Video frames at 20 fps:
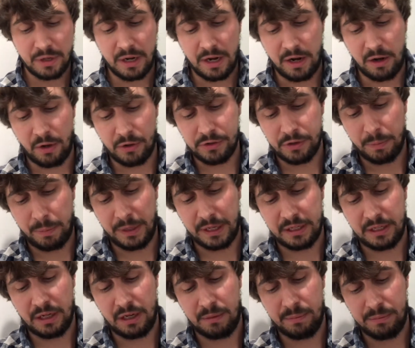I also
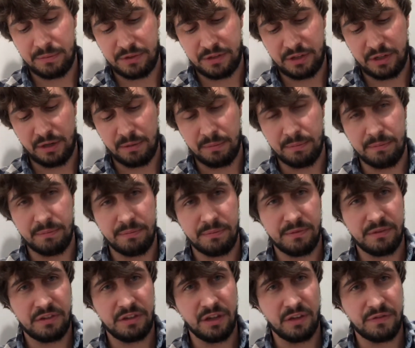picked up some
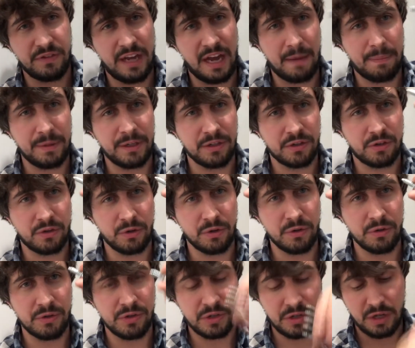self-tapping
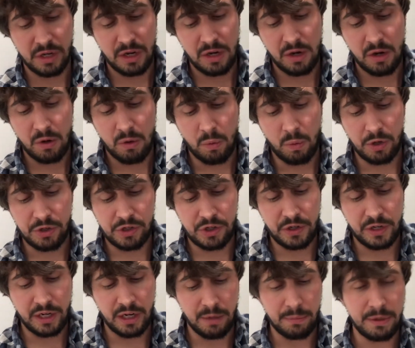screws. Once
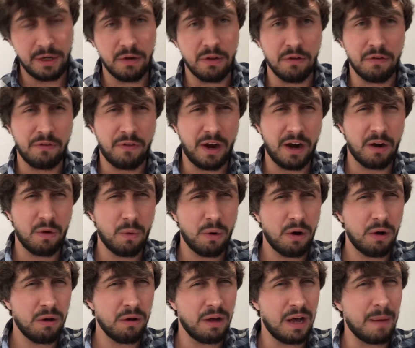you get up near the
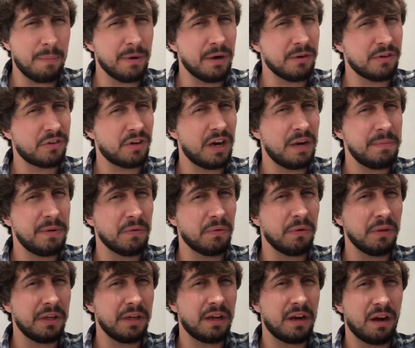firewall, I'm gonna try and be
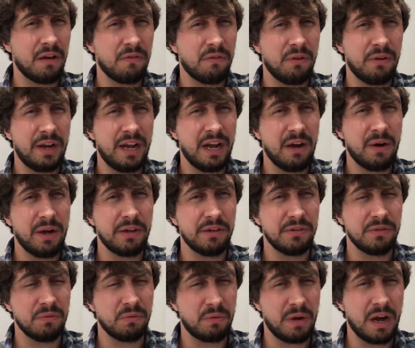really careful on how I
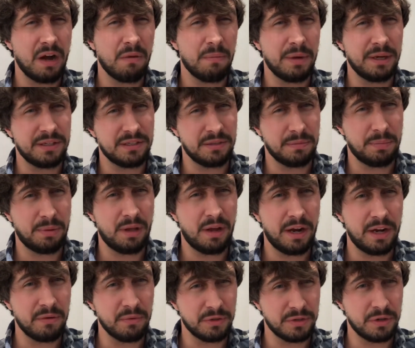route my
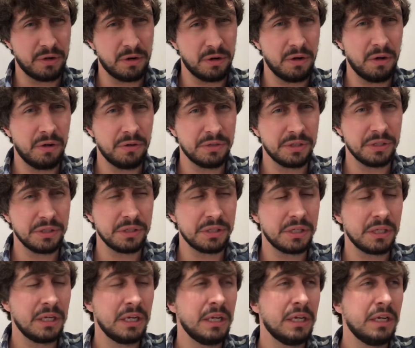supply and return
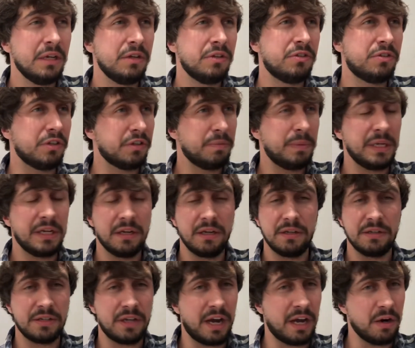hoses, just
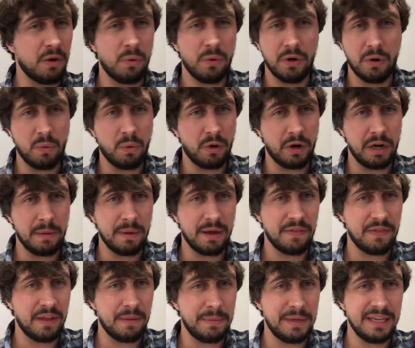because I don't wanna worry
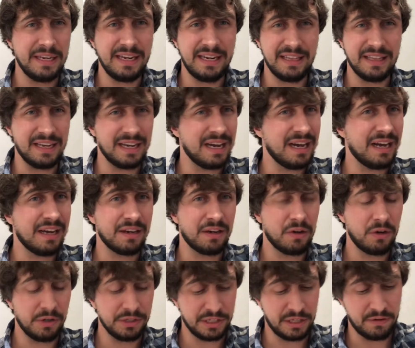about them hitting anything hot,
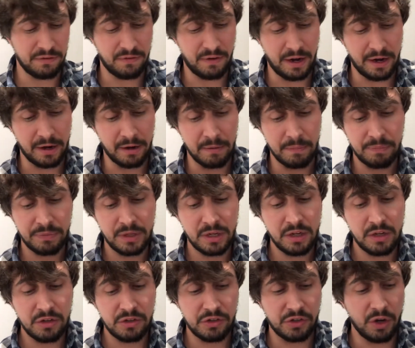causing a fire.
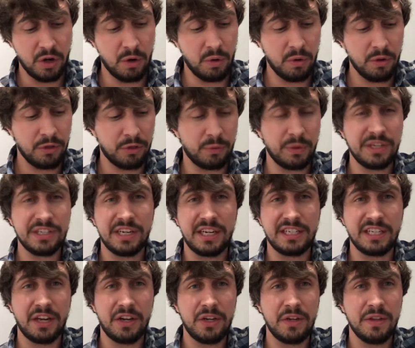So the reason I
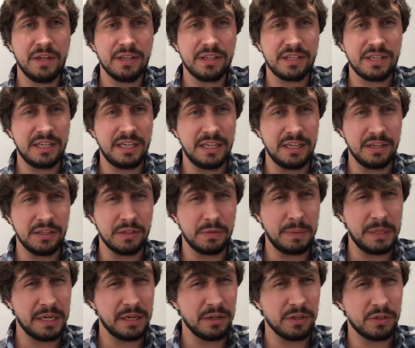tell you this is
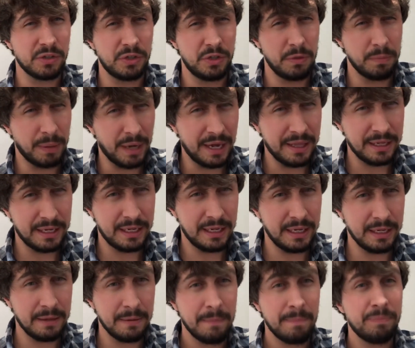because you buy the
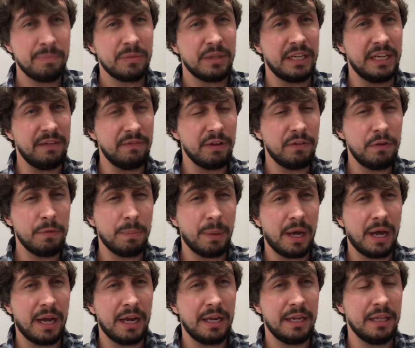kit, even if you
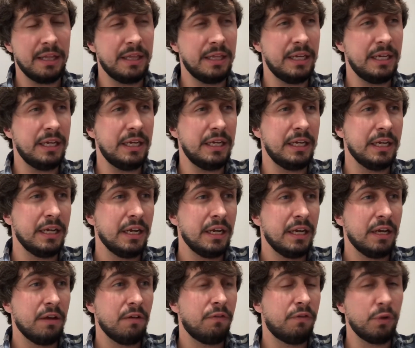buy the
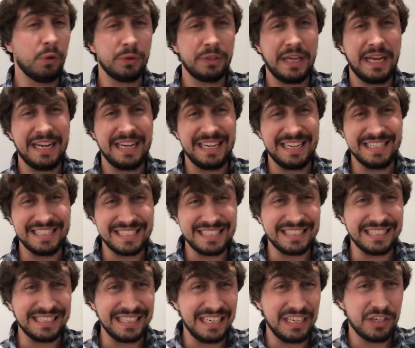fuel tank
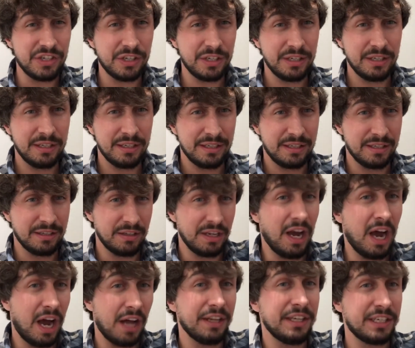installation,
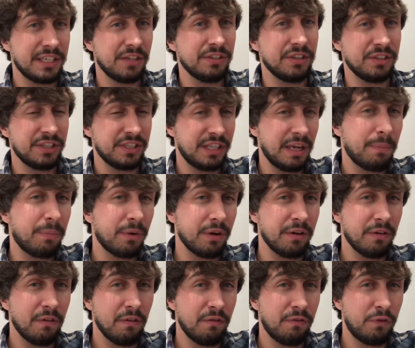Holley sells a
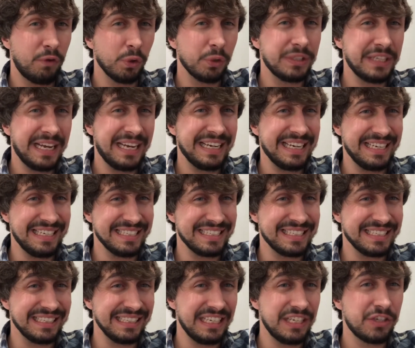separate fuel tank
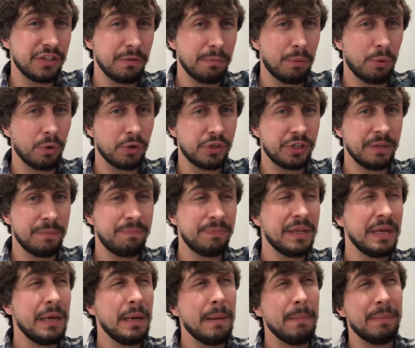installation portion,
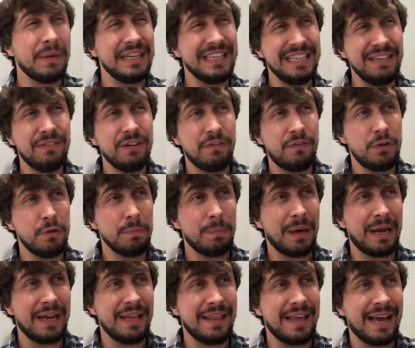but even if you
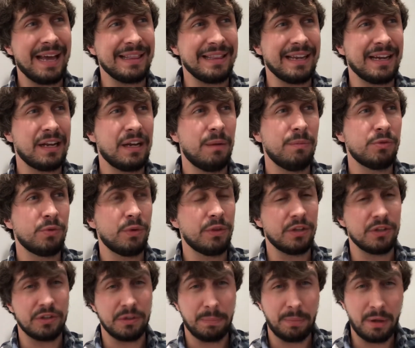buy that, that comes with
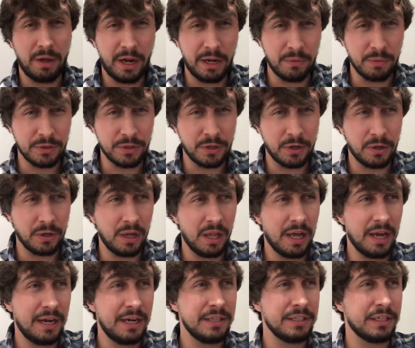the supply and return
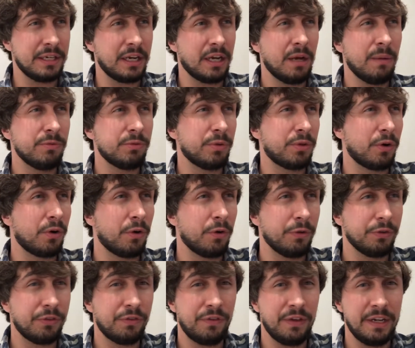lines, it comes with
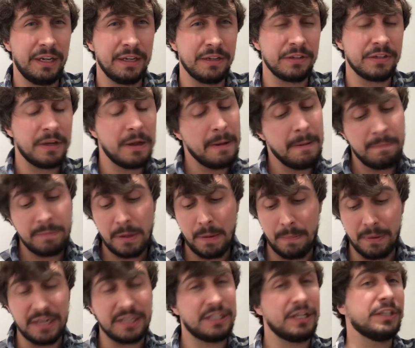Earl's fittings,
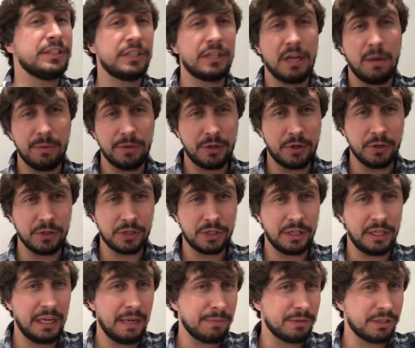but it doesn't come with cush
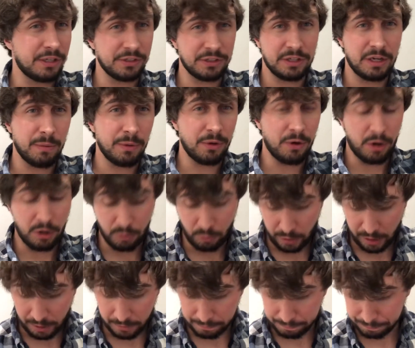clamps, doesn't come with
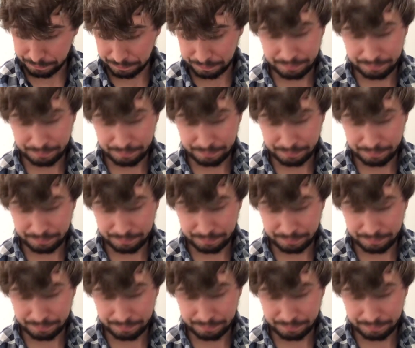hardware.